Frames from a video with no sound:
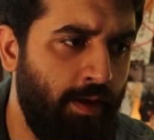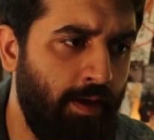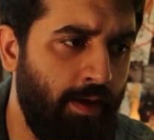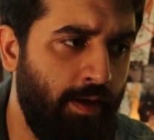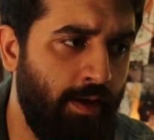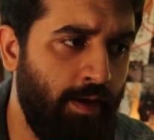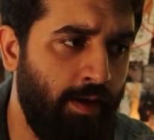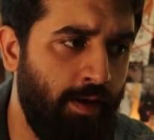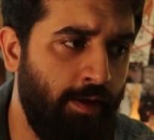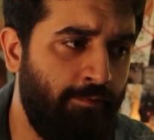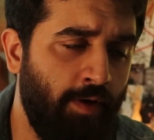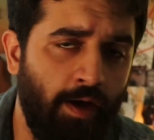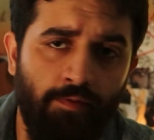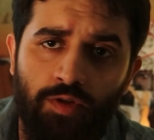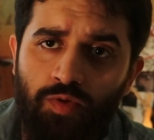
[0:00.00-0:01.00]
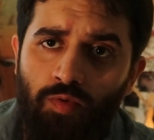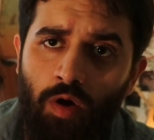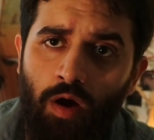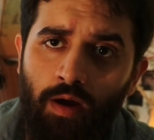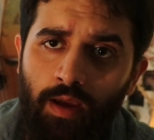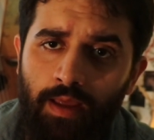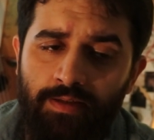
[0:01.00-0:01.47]
And if I was
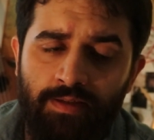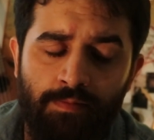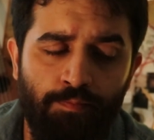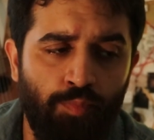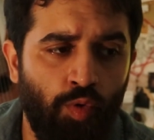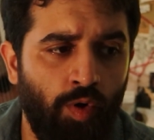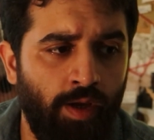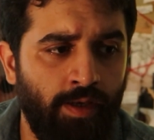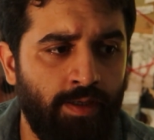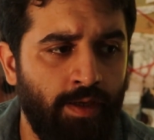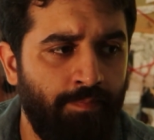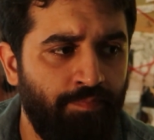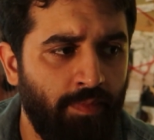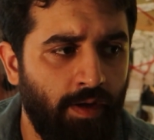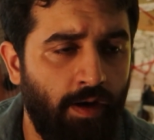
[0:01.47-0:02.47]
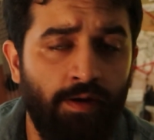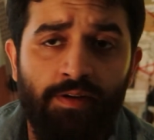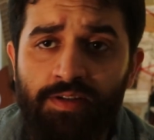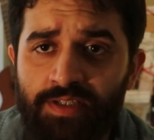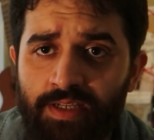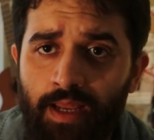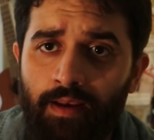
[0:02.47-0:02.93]
wrong at some point
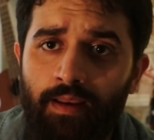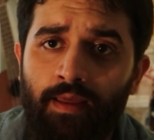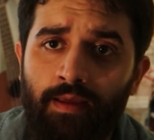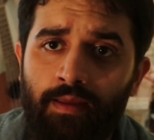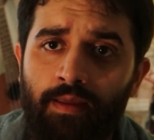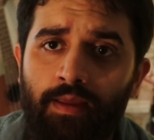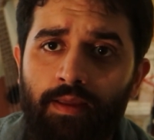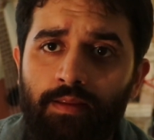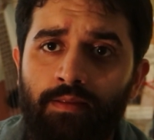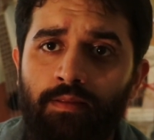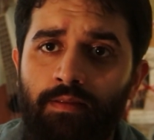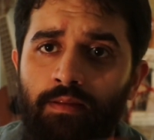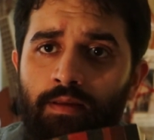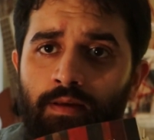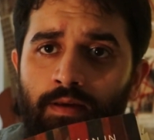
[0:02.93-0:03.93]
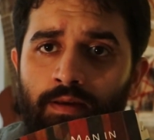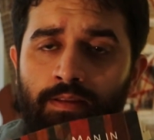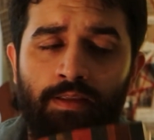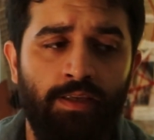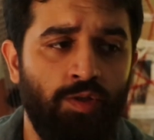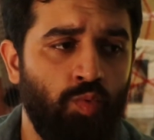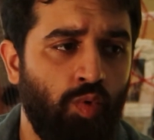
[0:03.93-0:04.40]
understanding
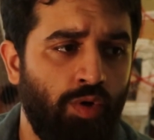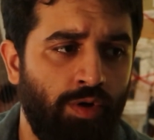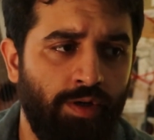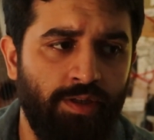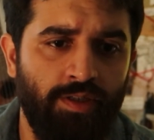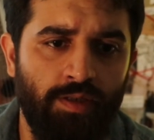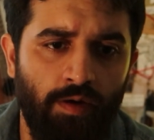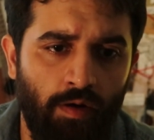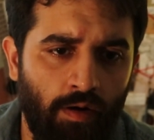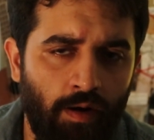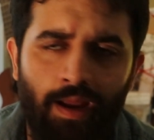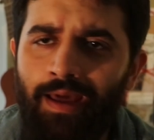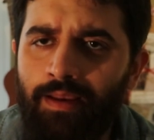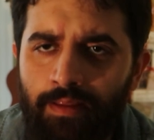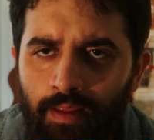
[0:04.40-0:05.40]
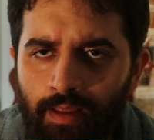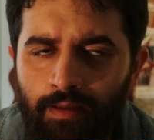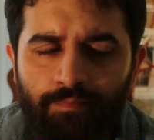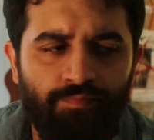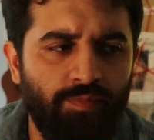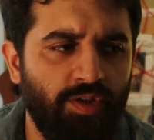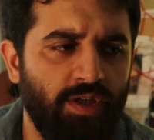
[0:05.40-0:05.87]
these words or
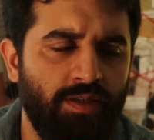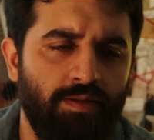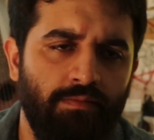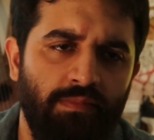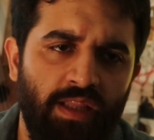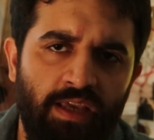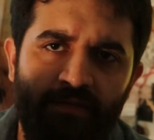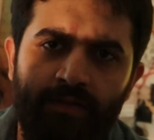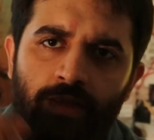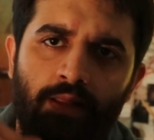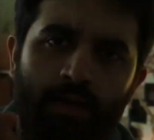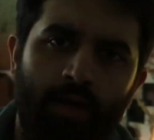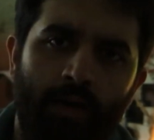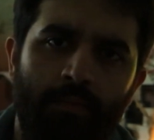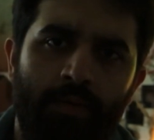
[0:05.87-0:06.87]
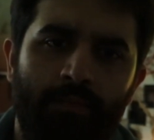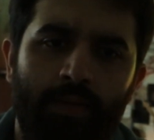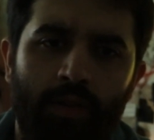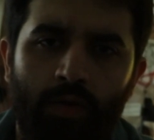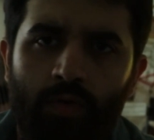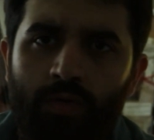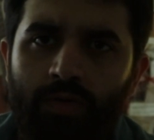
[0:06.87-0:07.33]
anything, just leave in the comment
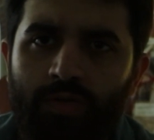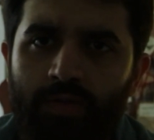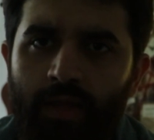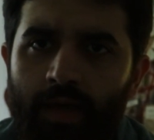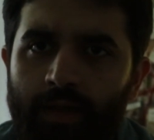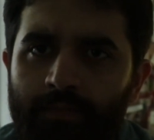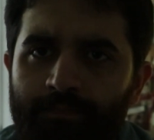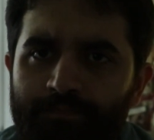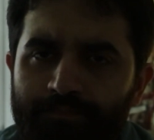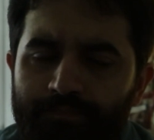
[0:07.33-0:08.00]
below, so that